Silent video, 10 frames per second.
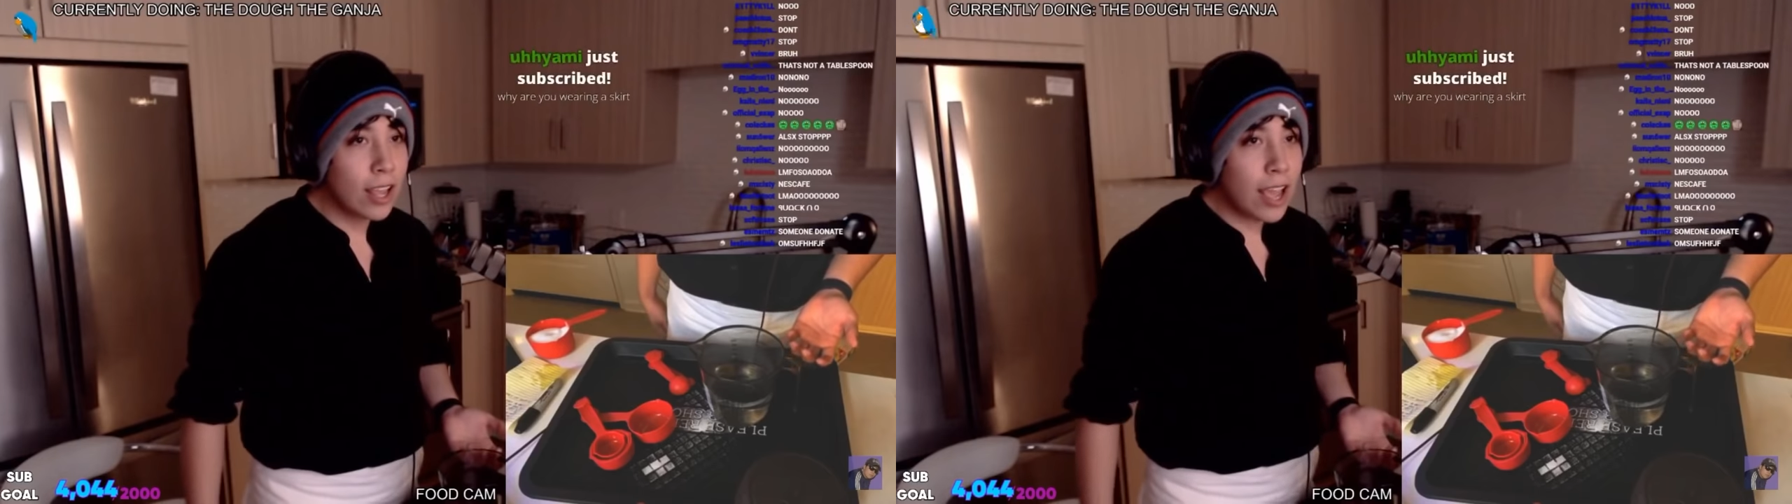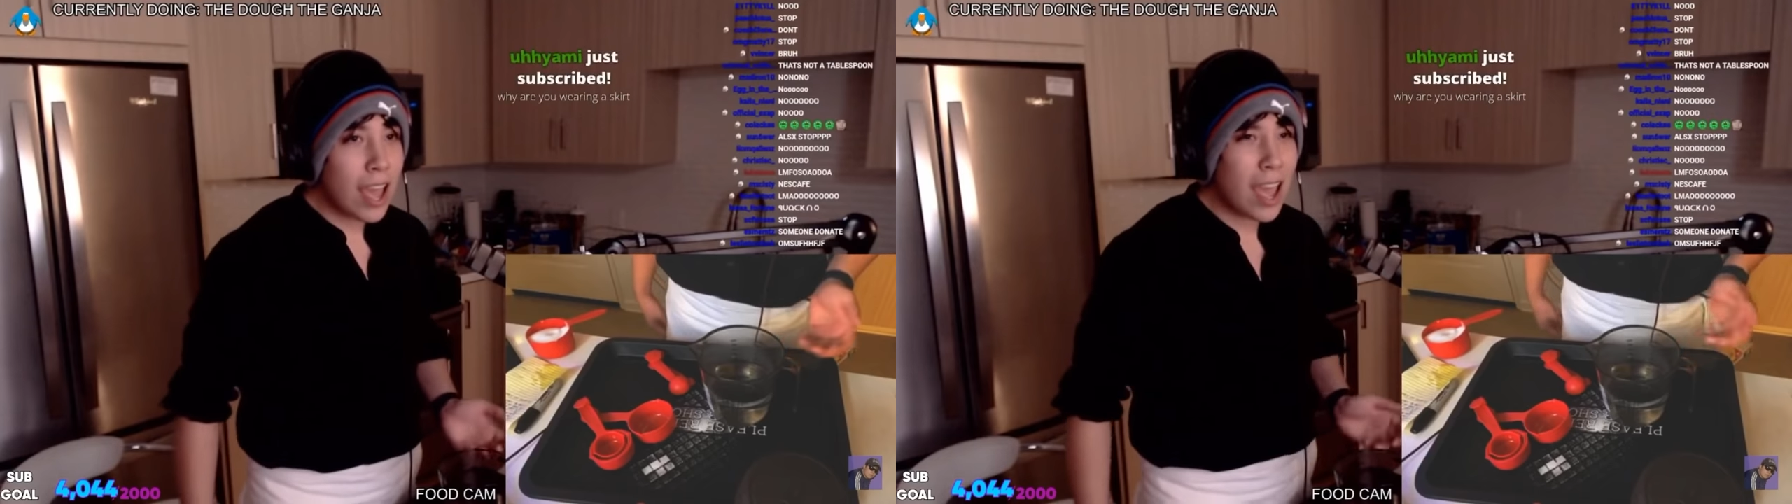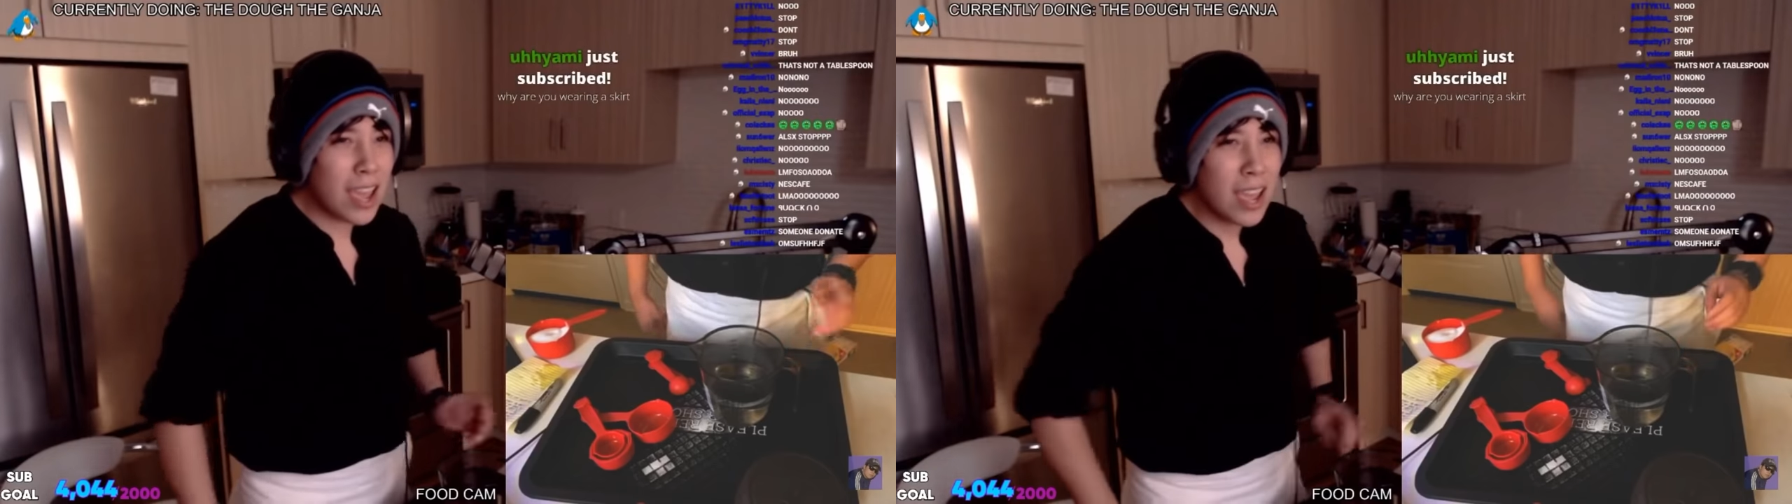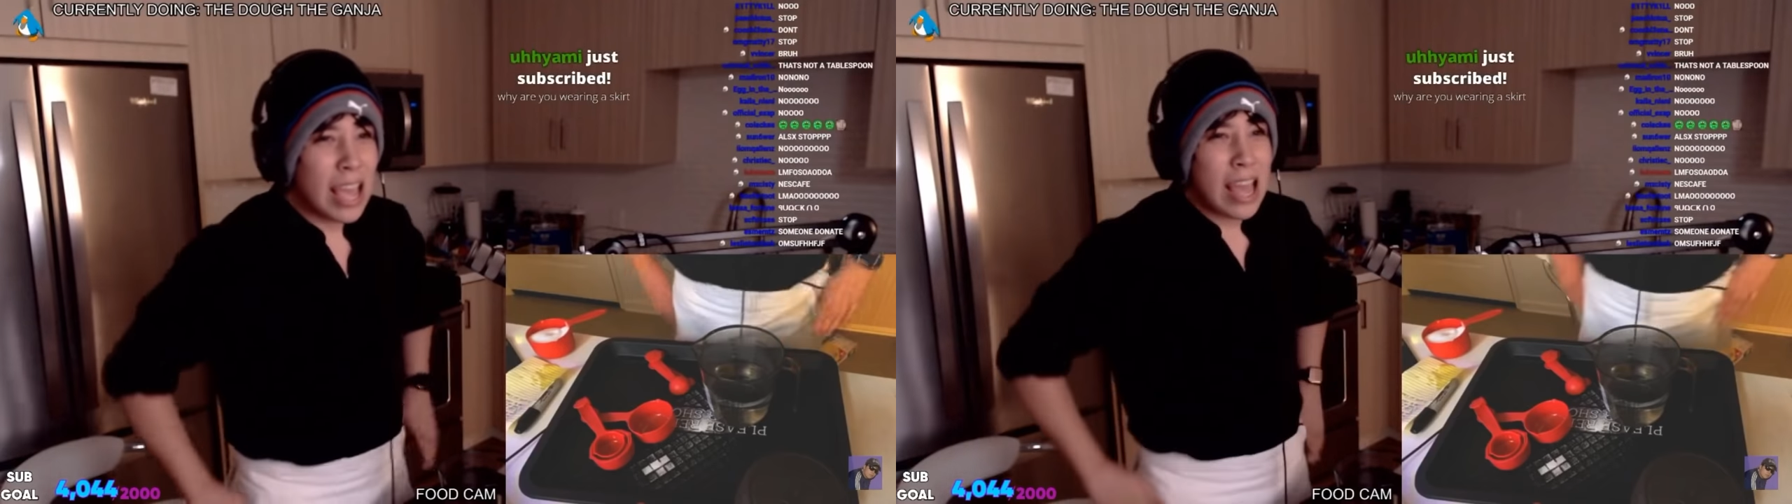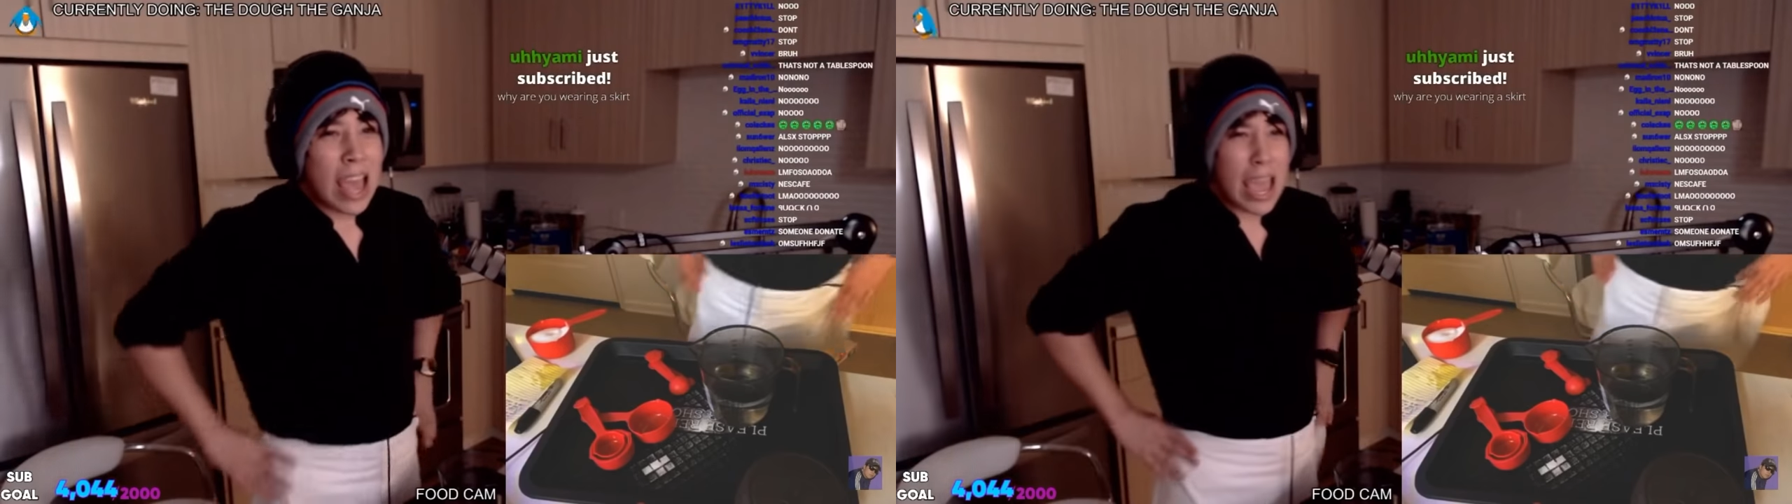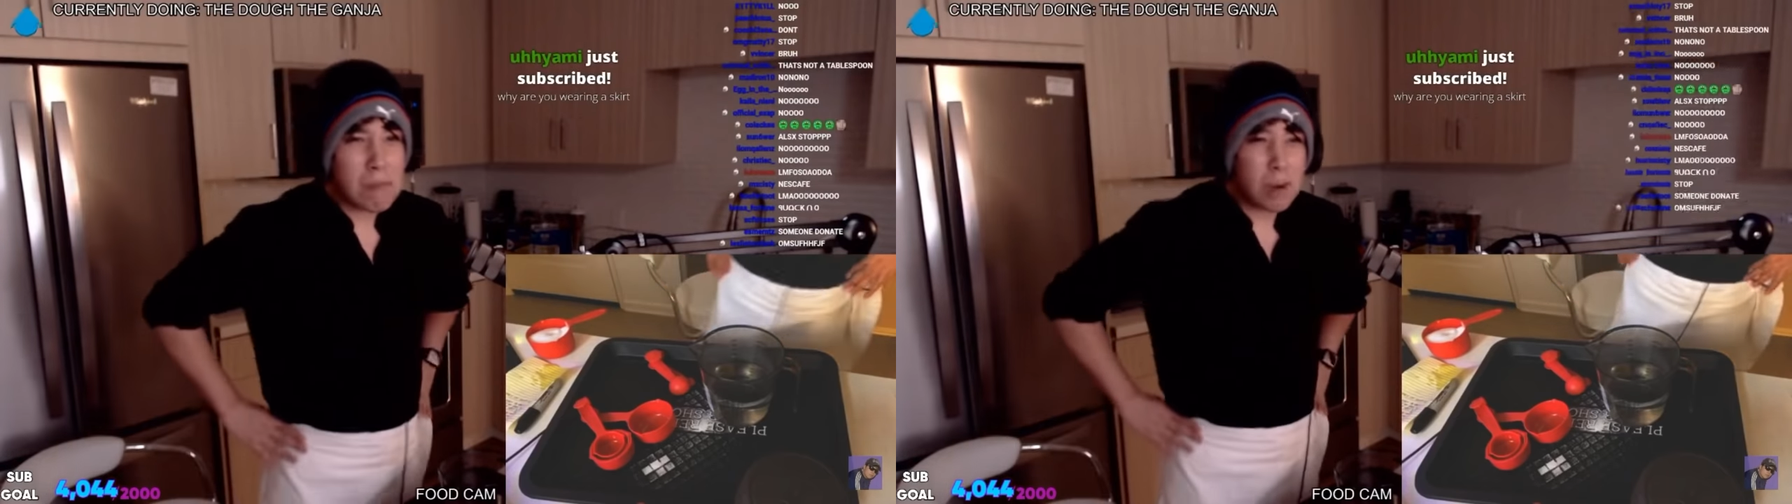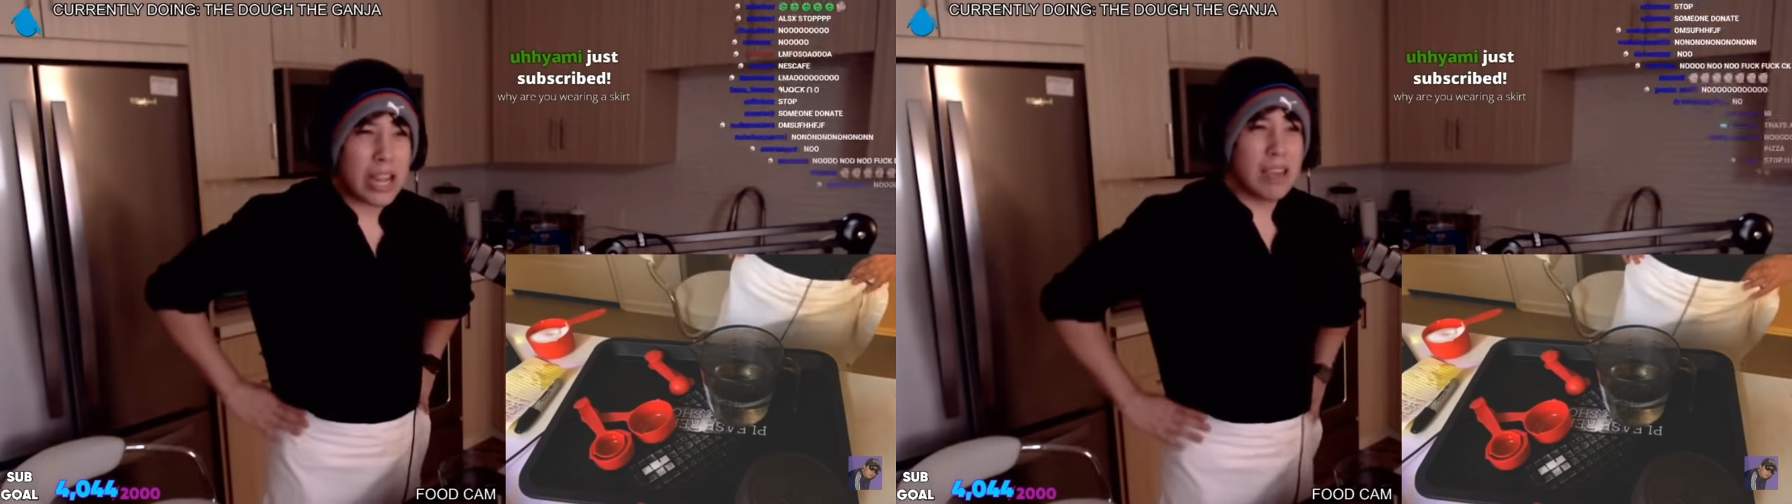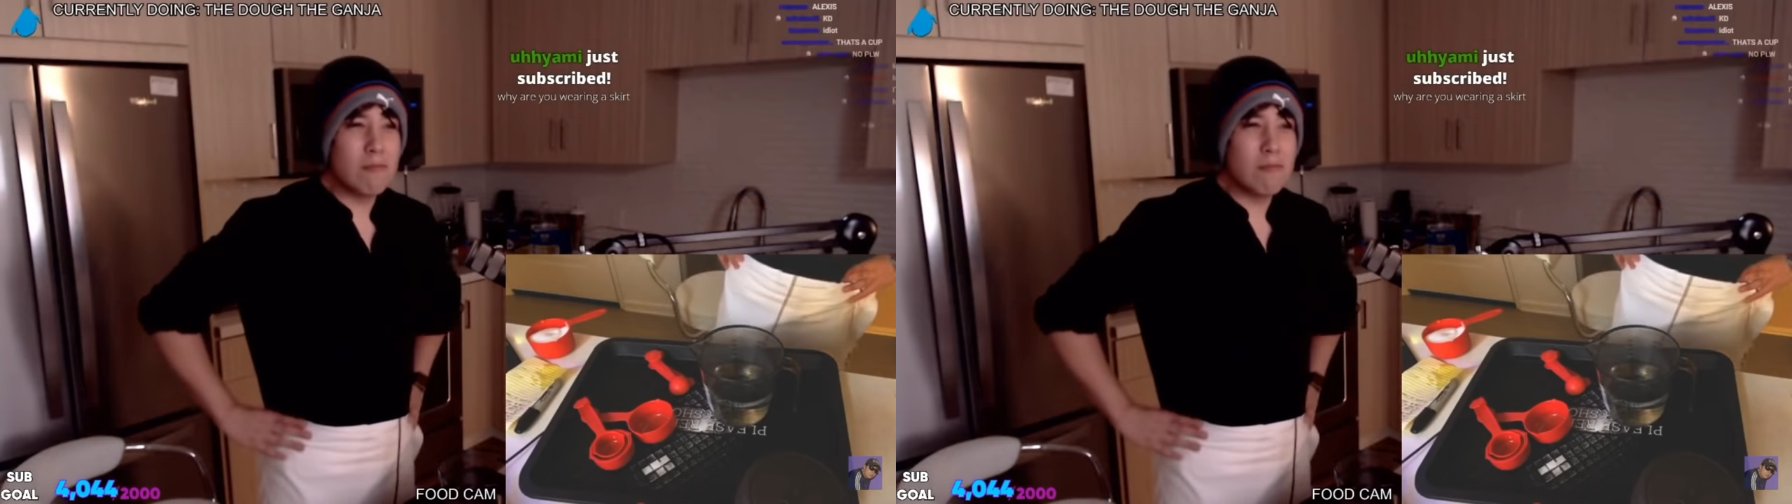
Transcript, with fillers: Hey, hey, buddy.